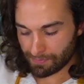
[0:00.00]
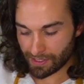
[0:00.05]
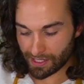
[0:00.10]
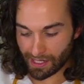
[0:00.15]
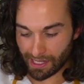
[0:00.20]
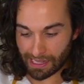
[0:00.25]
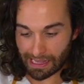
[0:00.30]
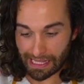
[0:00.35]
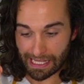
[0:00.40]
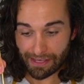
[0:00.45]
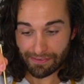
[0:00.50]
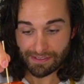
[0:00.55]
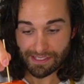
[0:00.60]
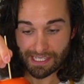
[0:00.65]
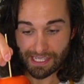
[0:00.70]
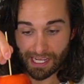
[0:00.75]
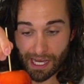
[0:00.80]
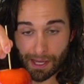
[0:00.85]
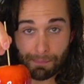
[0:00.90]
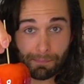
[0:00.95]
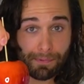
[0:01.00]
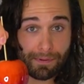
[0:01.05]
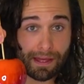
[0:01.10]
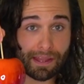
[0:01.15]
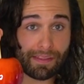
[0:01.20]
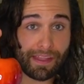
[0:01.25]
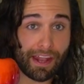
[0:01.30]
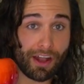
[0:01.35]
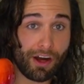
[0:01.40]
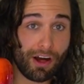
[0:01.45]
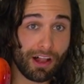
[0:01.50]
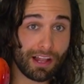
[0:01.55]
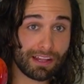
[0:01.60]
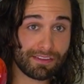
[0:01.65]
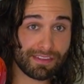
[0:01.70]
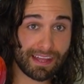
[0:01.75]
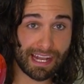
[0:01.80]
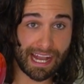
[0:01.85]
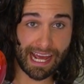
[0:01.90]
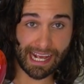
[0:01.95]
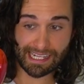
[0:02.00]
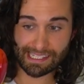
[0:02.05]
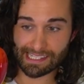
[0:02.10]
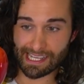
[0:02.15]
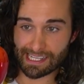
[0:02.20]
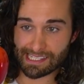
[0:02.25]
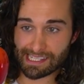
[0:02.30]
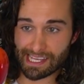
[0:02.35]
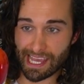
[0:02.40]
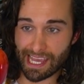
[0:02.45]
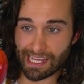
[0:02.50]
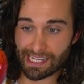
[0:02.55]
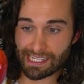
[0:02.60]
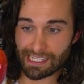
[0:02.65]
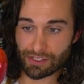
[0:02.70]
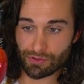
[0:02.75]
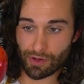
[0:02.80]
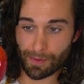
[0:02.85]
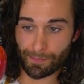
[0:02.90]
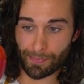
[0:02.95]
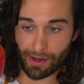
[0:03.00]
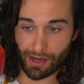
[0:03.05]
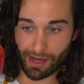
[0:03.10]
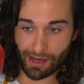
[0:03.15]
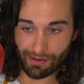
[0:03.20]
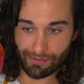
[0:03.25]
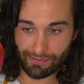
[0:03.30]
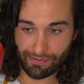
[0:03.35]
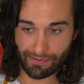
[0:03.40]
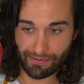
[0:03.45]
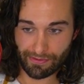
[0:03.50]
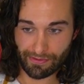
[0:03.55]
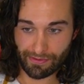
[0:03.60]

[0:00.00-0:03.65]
Gonna lift it up and let all of that excess candy drip off.